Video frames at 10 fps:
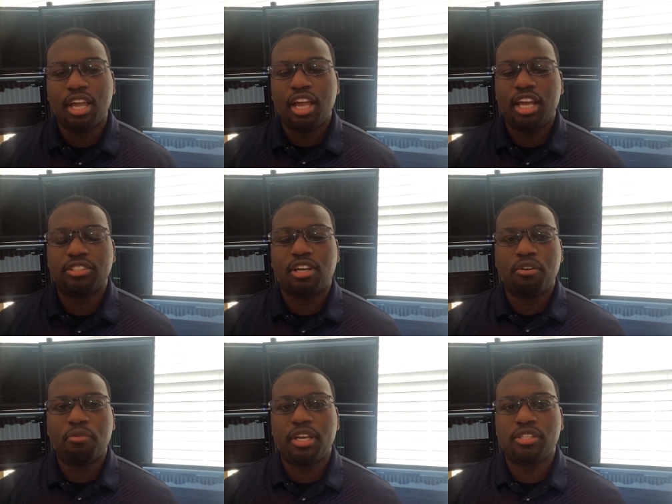As
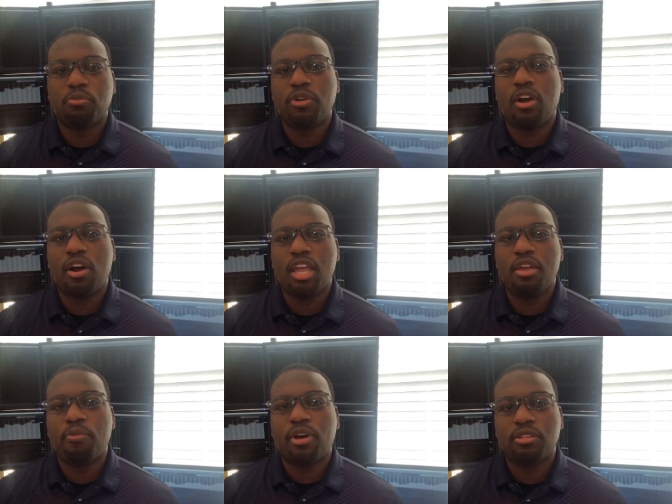always, we are a
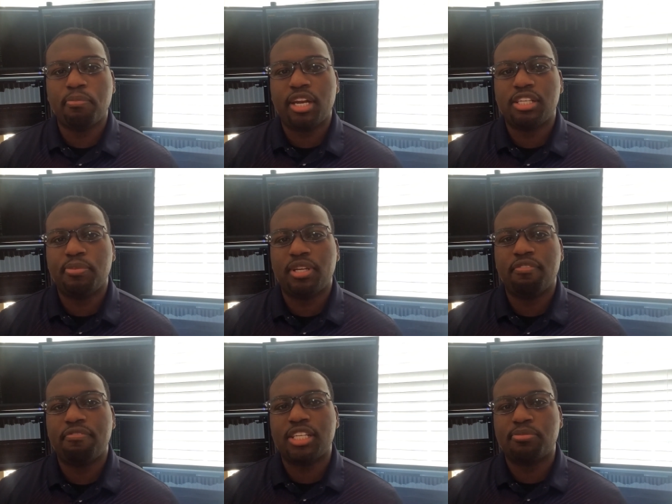wealth management and
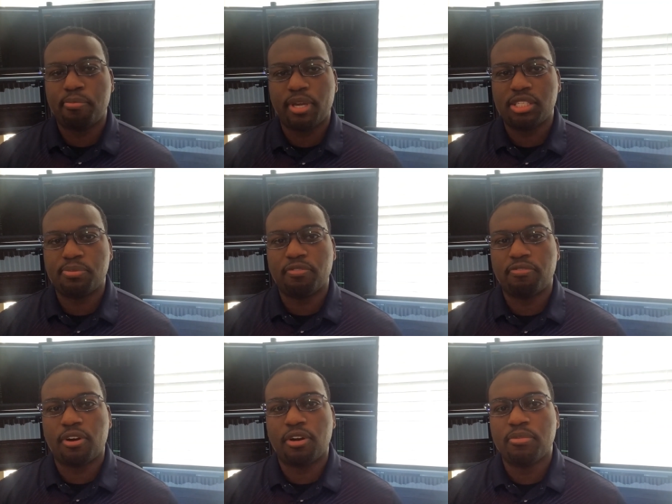investment management
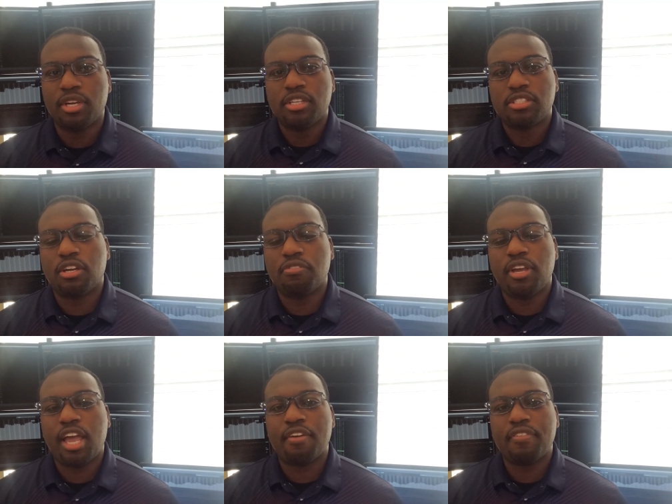firm, so if you
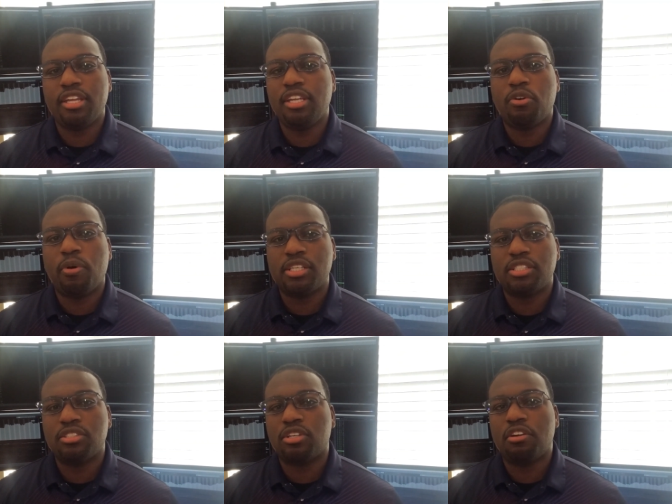have any
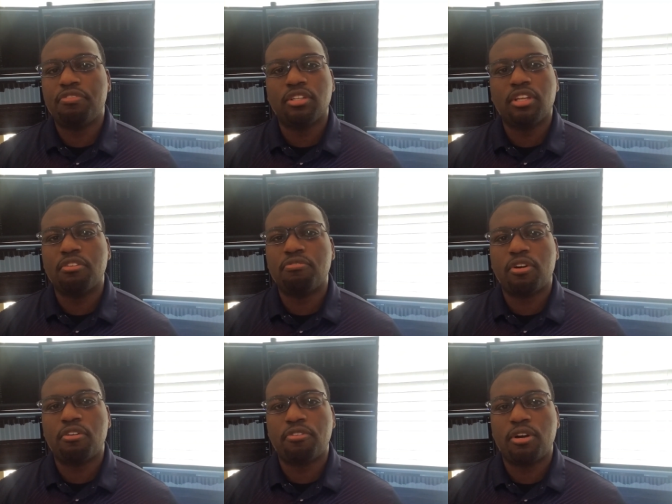questions or if you're looking
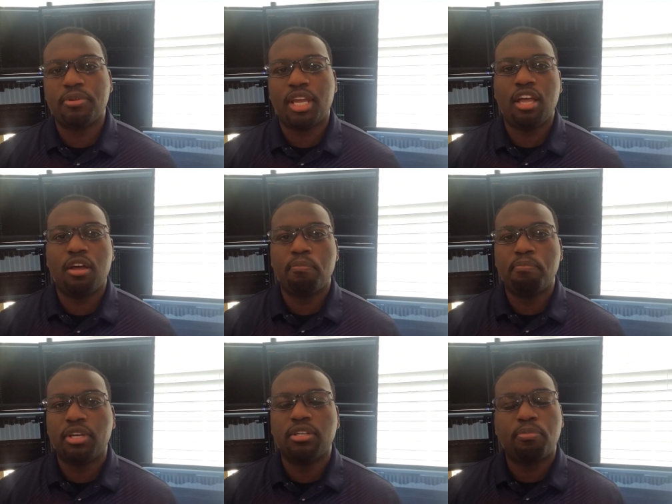for a firm to help
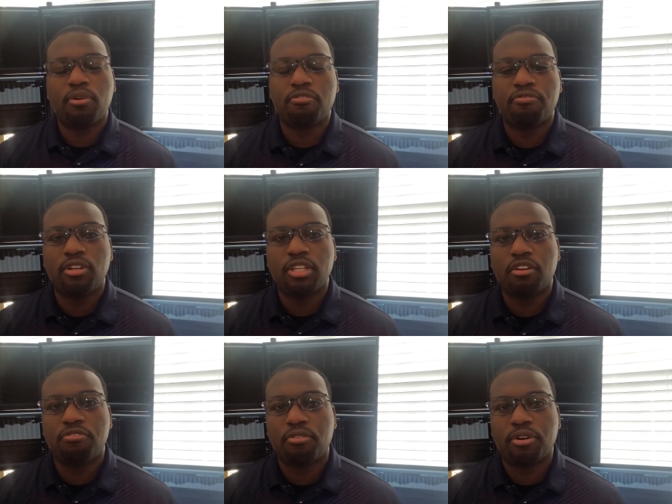build a
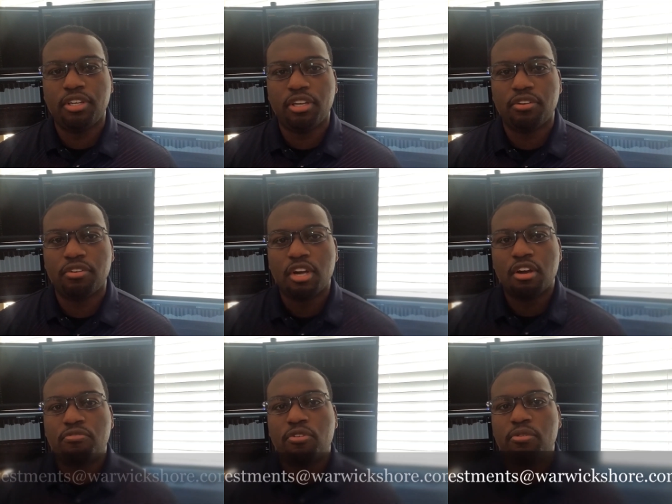portfolio for you
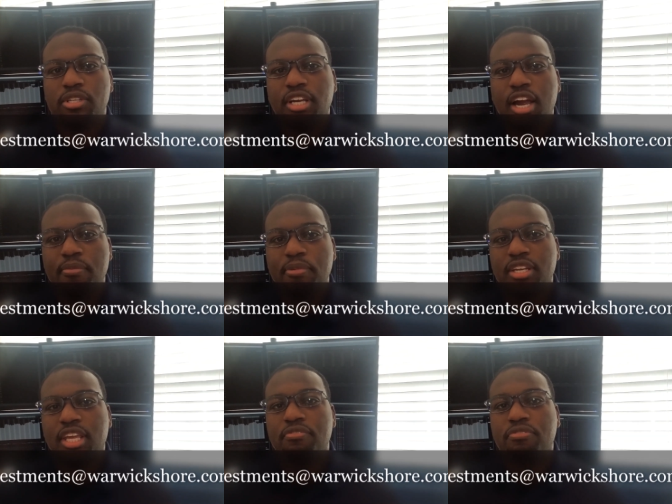for retirement
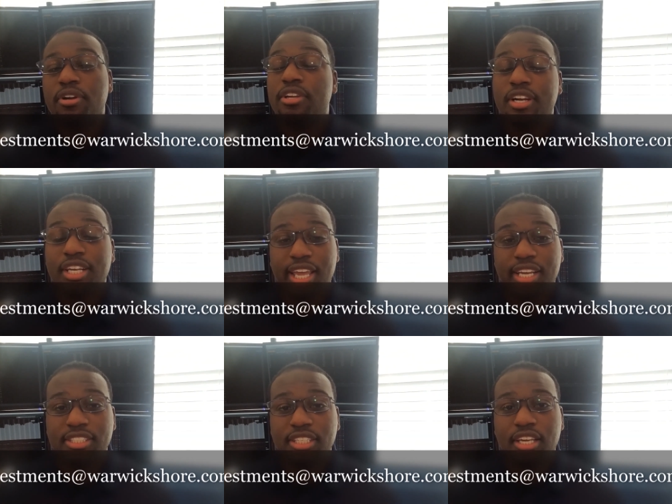and for your
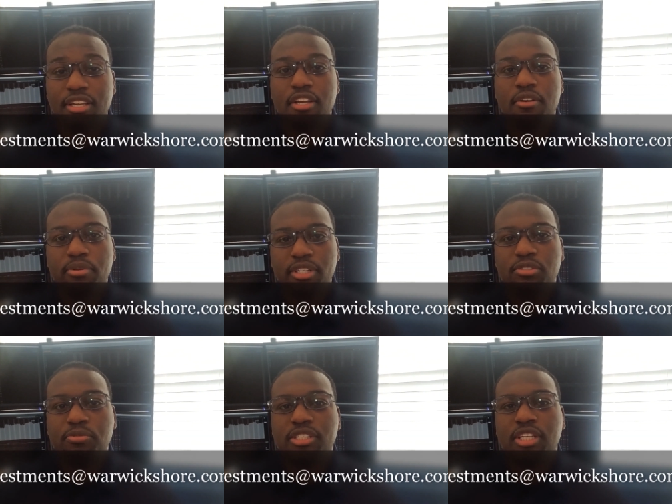legacy, please
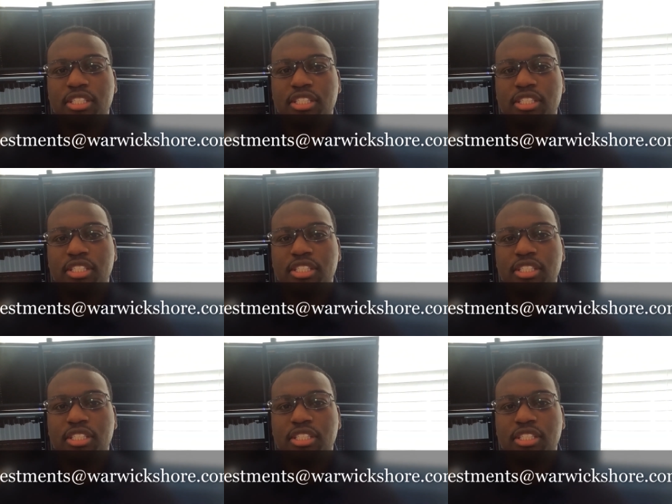reach